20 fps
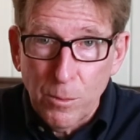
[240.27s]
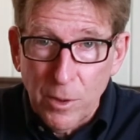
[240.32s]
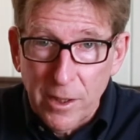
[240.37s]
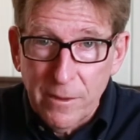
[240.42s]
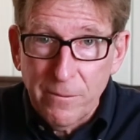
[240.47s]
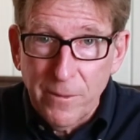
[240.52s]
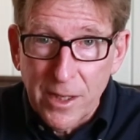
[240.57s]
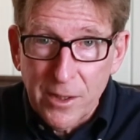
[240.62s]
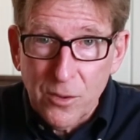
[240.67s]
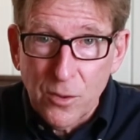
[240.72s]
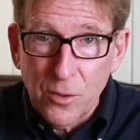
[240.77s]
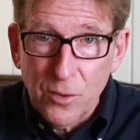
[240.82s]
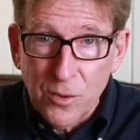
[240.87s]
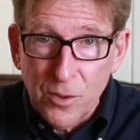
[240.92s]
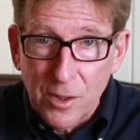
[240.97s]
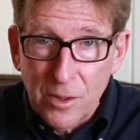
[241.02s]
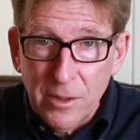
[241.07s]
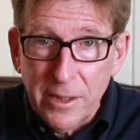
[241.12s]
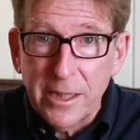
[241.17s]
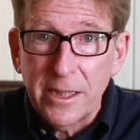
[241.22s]
blood vessels
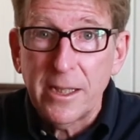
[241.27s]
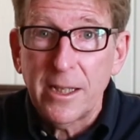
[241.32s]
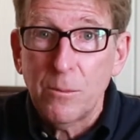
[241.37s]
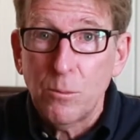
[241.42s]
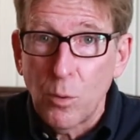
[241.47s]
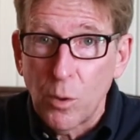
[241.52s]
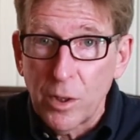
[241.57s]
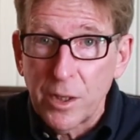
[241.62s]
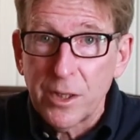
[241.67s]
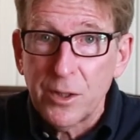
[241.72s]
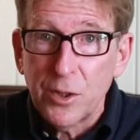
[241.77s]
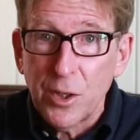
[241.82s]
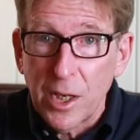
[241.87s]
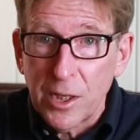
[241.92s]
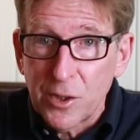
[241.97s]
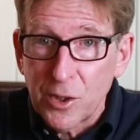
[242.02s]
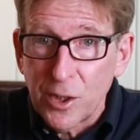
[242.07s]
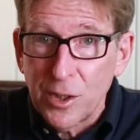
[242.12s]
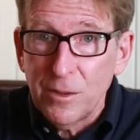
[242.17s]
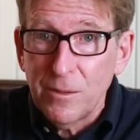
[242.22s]
to leak and more
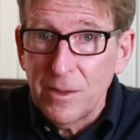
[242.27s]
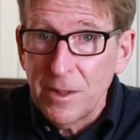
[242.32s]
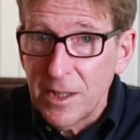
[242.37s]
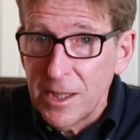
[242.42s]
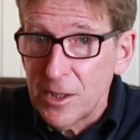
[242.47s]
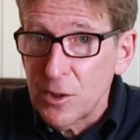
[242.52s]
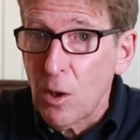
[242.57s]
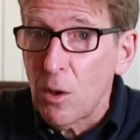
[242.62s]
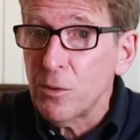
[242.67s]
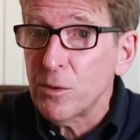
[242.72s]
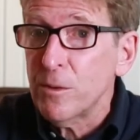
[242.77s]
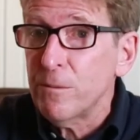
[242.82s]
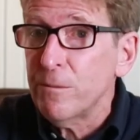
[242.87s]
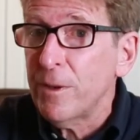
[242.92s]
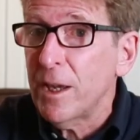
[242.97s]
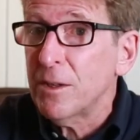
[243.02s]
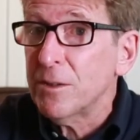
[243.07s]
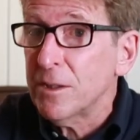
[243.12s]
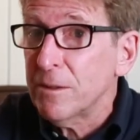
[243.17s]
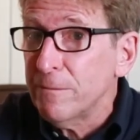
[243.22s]
congestion, is also
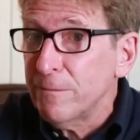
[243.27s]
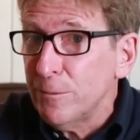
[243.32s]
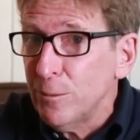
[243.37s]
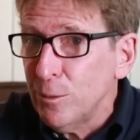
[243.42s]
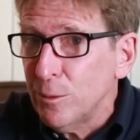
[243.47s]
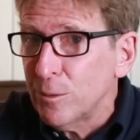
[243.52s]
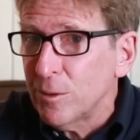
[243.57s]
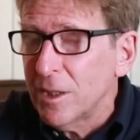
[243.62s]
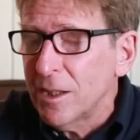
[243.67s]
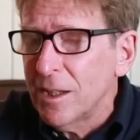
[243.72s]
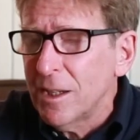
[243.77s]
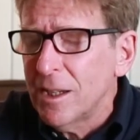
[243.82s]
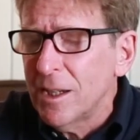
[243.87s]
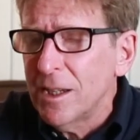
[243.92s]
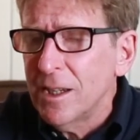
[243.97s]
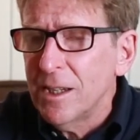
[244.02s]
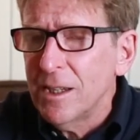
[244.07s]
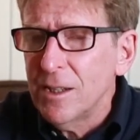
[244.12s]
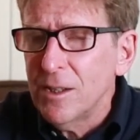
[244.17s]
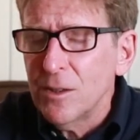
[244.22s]
found in food.
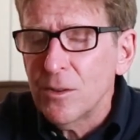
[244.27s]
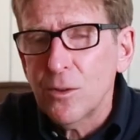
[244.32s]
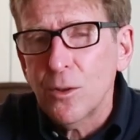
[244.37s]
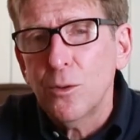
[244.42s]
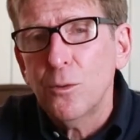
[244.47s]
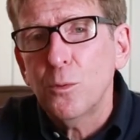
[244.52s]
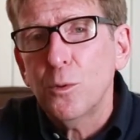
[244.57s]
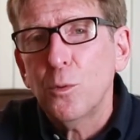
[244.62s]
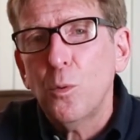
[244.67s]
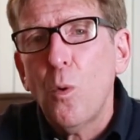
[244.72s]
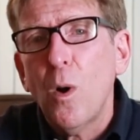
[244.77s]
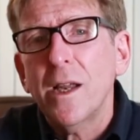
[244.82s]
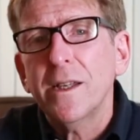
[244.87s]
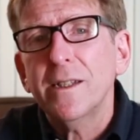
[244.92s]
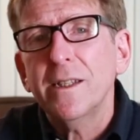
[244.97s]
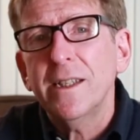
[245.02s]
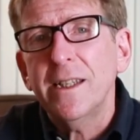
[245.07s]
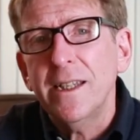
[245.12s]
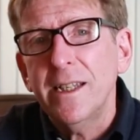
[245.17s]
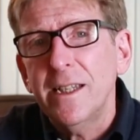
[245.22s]
So you will want
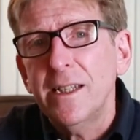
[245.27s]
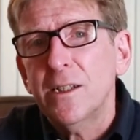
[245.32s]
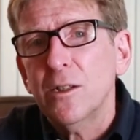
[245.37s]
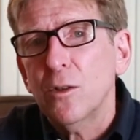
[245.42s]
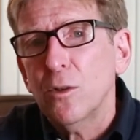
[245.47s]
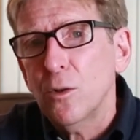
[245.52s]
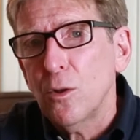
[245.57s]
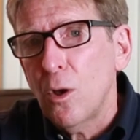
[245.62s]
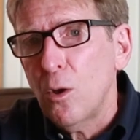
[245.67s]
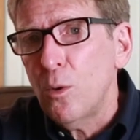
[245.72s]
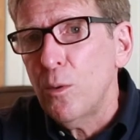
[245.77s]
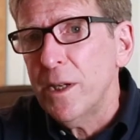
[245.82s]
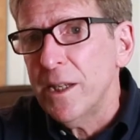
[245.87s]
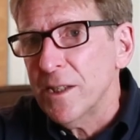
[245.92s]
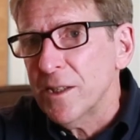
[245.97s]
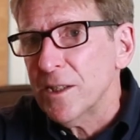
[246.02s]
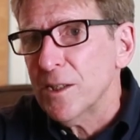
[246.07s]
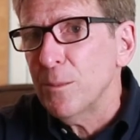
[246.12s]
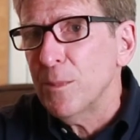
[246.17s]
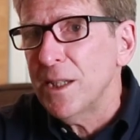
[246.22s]
to eat low
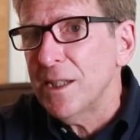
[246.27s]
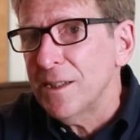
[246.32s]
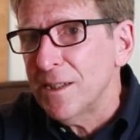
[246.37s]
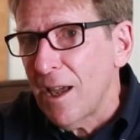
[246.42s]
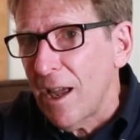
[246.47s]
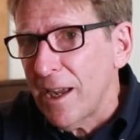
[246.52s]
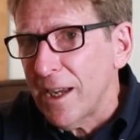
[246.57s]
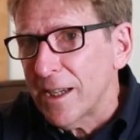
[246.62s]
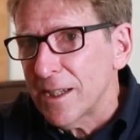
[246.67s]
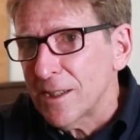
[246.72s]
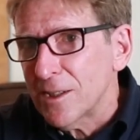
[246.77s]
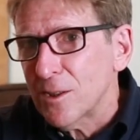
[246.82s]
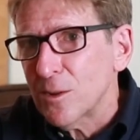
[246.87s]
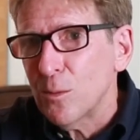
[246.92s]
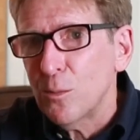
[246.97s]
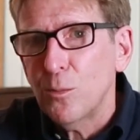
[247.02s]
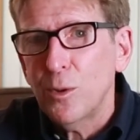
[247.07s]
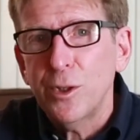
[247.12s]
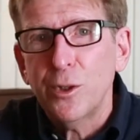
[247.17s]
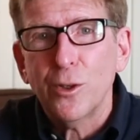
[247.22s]
histamine diets
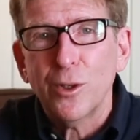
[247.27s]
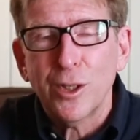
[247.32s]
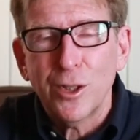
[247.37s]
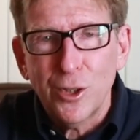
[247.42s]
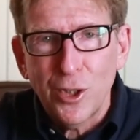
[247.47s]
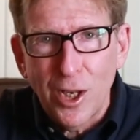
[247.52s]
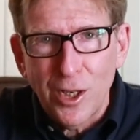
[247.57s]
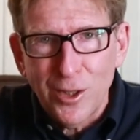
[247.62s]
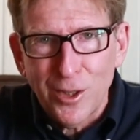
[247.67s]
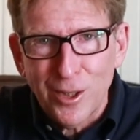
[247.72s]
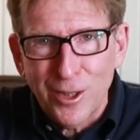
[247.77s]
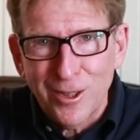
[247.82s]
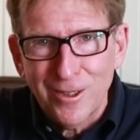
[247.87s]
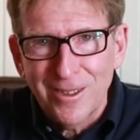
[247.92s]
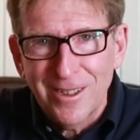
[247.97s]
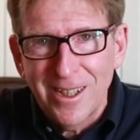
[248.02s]
when you're congested.